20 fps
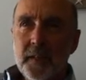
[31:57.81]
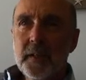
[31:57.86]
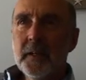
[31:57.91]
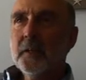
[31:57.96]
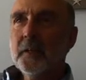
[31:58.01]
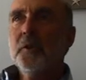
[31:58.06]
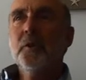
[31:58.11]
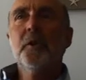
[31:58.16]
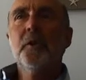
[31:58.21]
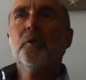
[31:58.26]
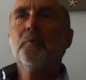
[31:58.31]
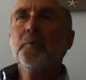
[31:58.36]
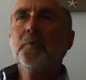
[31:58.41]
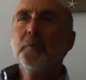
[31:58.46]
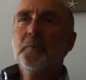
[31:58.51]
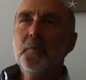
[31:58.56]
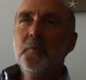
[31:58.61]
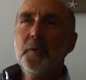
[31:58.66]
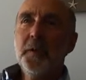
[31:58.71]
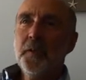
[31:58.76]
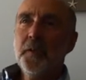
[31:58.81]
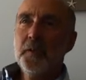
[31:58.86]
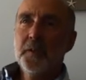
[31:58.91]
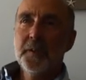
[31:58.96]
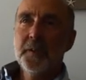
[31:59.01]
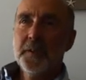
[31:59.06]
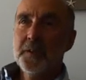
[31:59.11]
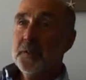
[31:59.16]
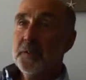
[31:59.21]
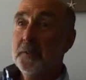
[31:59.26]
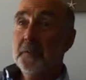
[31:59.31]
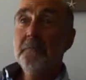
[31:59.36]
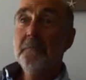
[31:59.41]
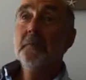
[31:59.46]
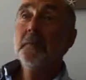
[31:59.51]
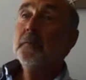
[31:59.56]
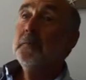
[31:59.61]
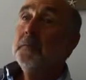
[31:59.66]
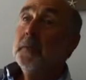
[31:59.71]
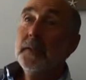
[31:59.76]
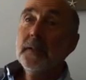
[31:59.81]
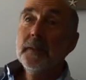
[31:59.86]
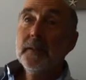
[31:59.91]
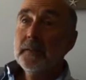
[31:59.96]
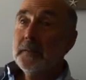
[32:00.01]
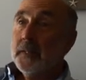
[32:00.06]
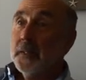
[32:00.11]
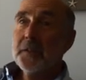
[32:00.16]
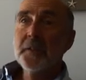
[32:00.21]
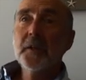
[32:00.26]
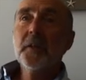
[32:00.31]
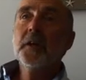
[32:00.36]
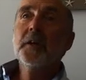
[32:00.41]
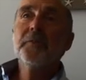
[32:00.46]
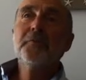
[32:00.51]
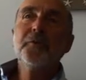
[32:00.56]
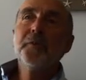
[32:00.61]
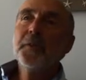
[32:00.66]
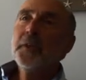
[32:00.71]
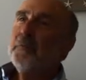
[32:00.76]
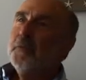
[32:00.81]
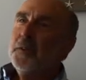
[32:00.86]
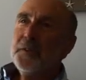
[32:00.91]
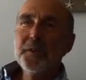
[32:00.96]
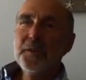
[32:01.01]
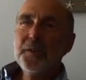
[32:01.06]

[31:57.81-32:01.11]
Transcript: How can you help them realise that, well, that's life, not every